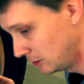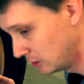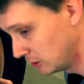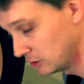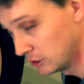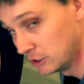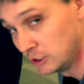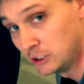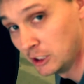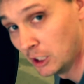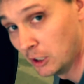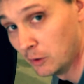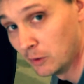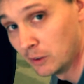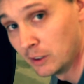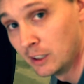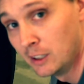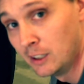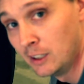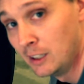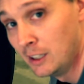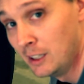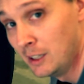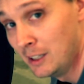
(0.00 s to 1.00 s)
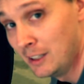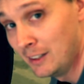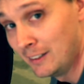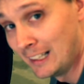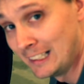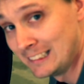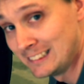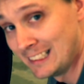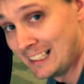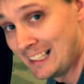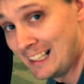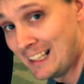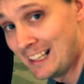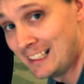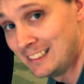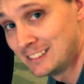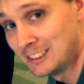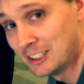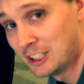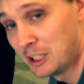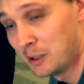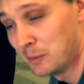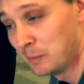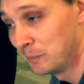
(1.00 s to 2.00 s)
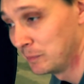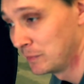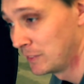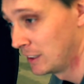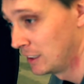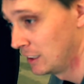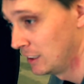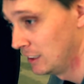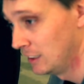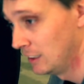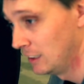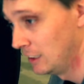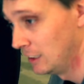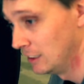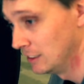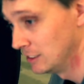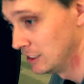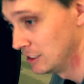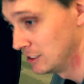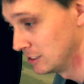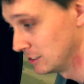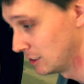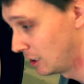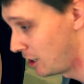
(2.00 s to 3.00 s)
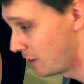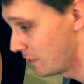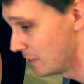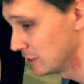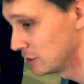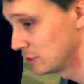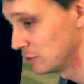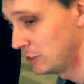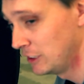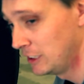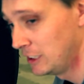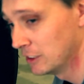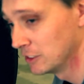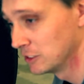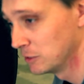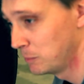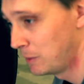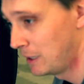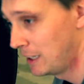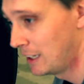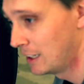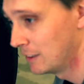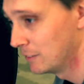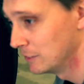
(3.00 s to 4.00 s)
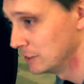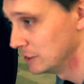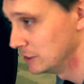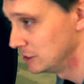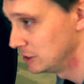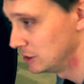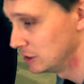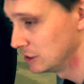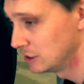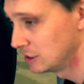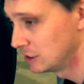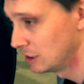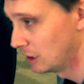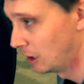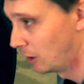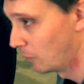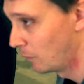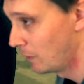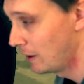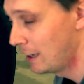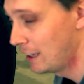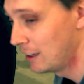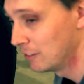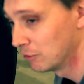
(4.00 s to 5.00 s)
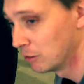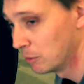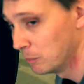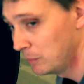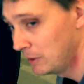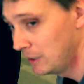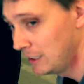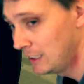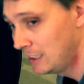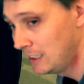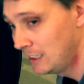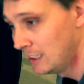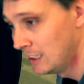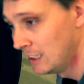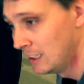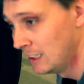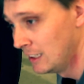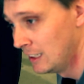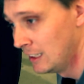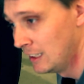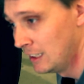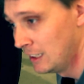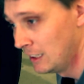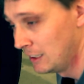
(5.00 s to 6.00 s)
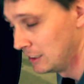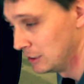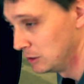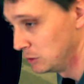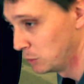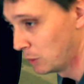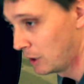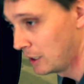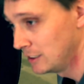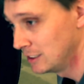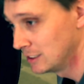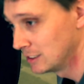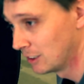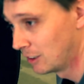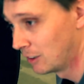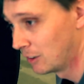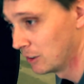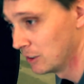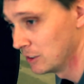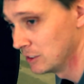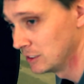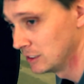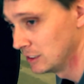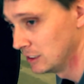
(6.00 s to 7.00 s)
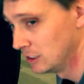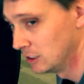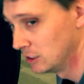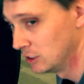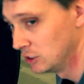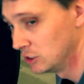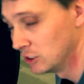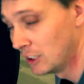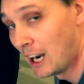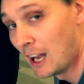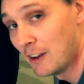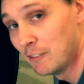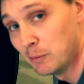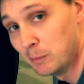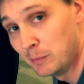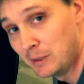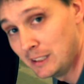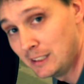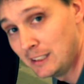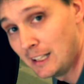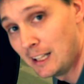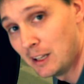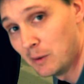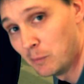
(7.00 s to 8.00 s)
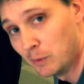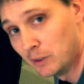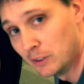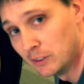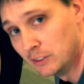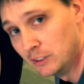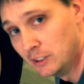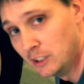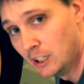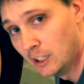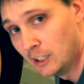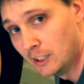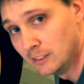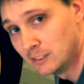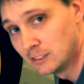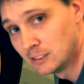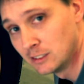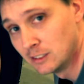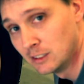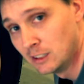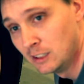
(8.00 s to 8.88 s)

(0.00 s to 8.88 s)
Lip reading: just a joke. That's a heads up. This is all this video's about, was just a rant from me. These race stars just driving me damn well nuts.